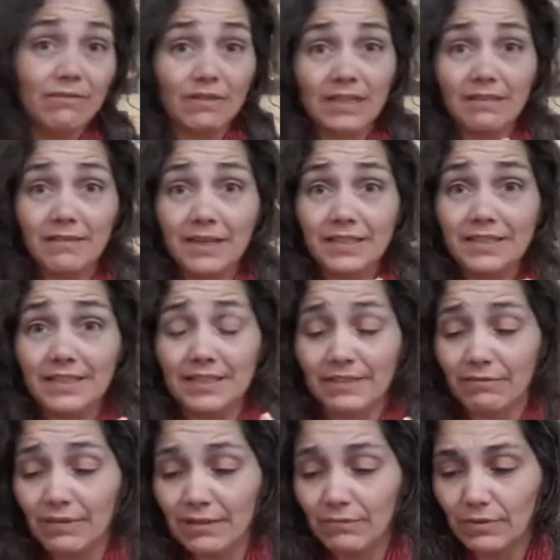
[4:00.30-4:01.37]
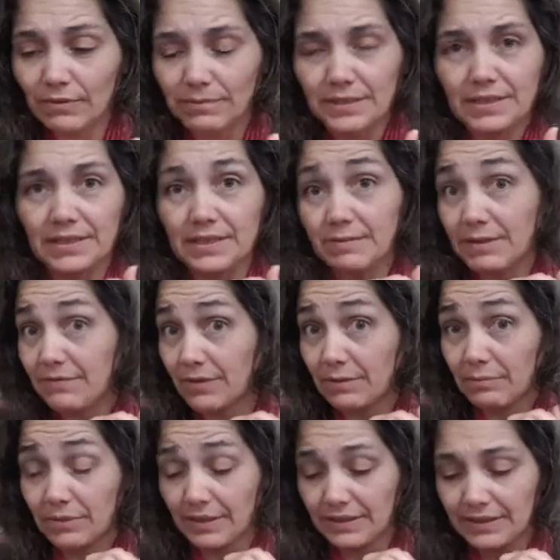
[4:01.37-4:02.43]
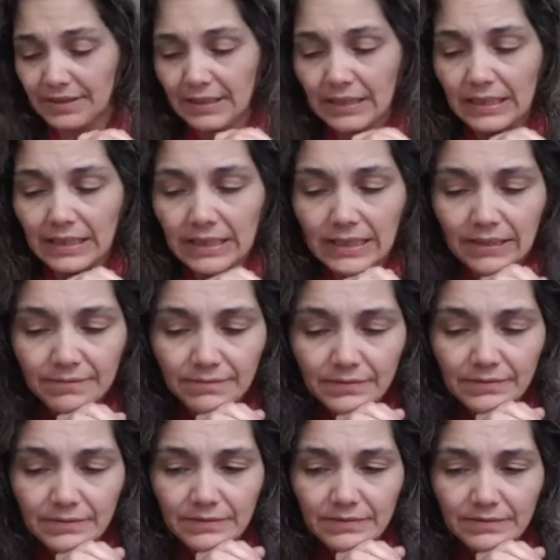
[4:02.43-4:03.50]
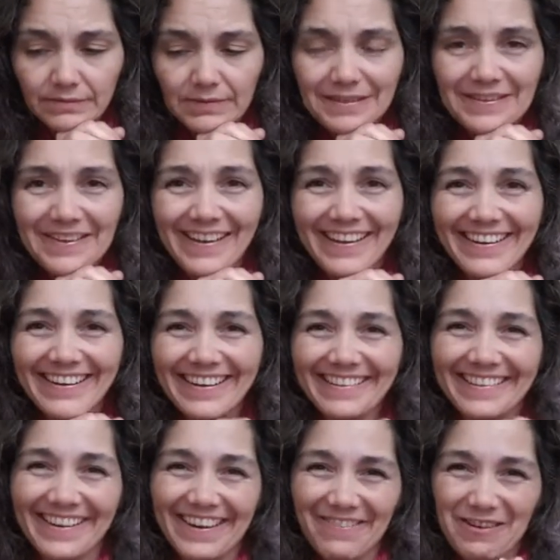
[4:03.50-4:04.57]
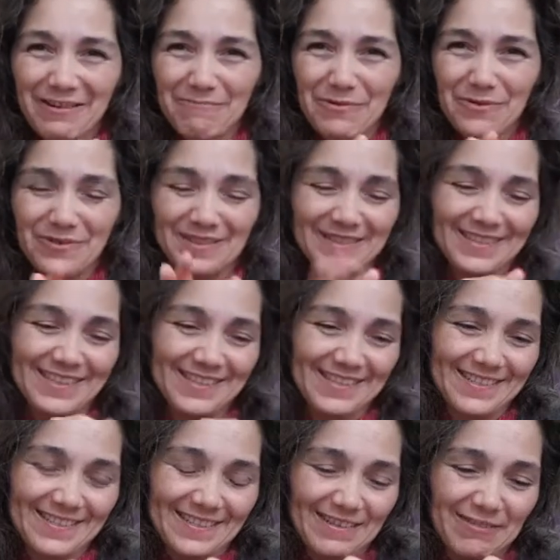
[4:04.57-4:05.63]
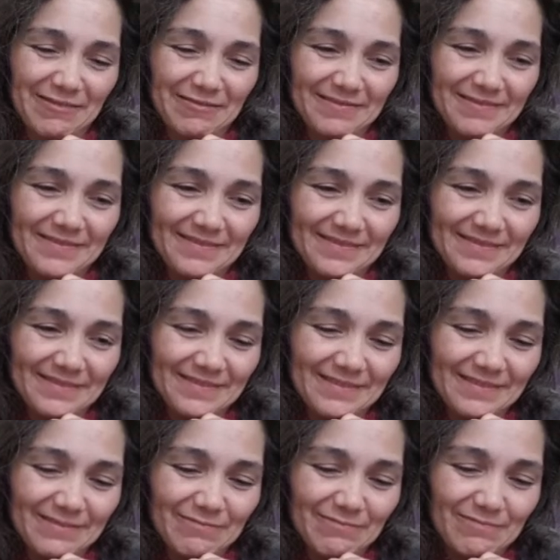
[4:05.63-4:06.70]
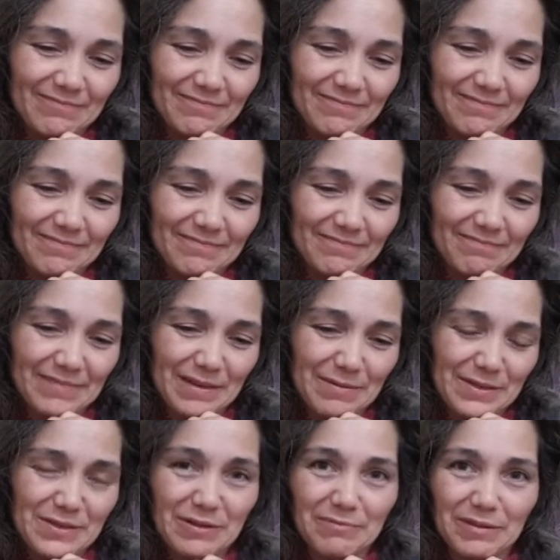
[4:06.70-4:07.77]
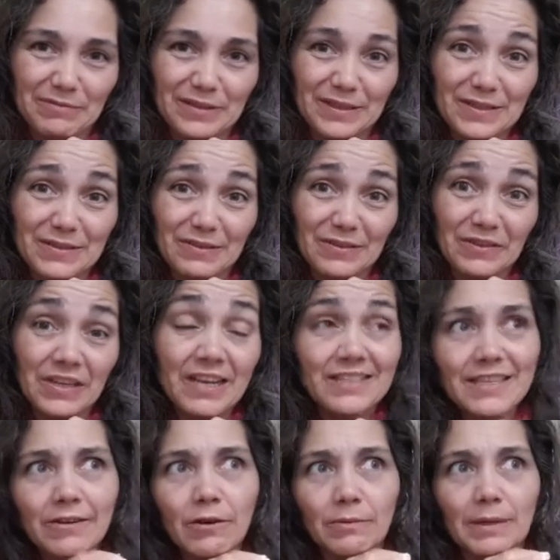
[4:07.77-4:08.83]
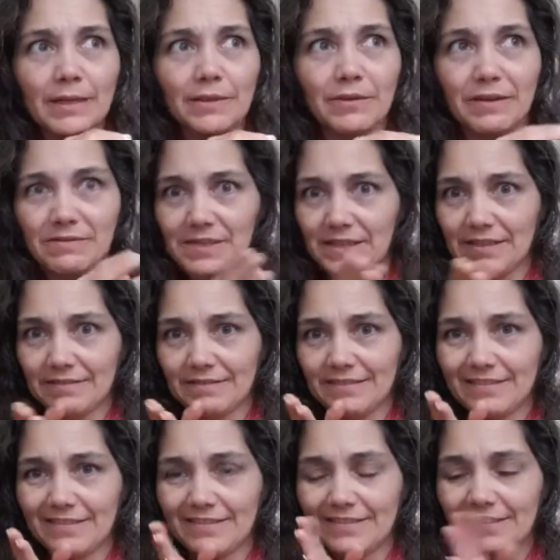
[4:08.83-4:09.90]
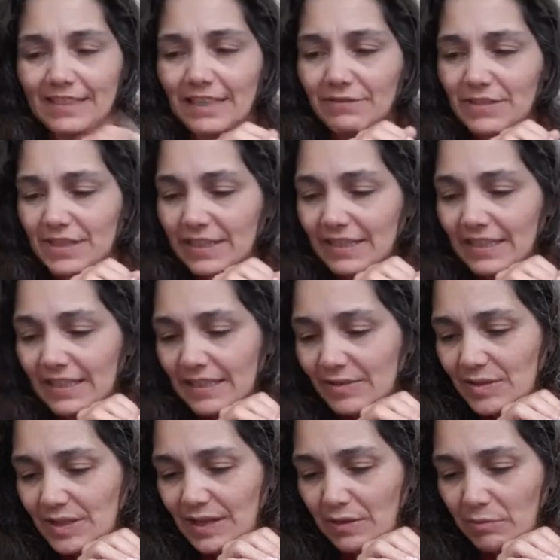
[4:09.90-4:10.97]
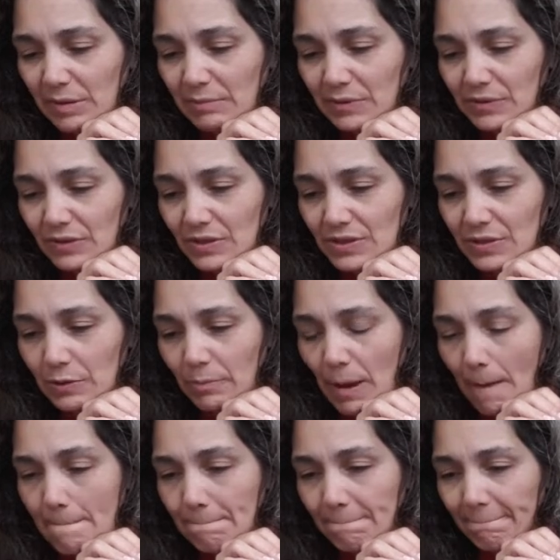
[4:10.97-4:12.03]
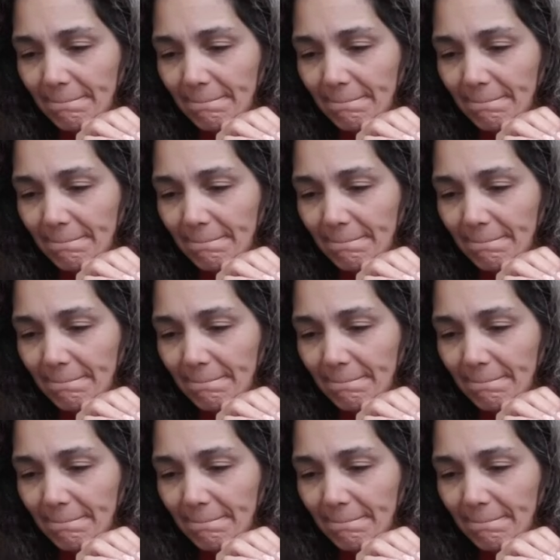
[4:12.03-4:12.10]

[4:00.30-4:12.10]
what I want you, what, oh, excuse me for pointing. I thought, I thought I want to pull this because, you know, maybe so I'm not feeling so alone. Because I know I'm not alone. I've seen, I've seen, seen other people do this too, but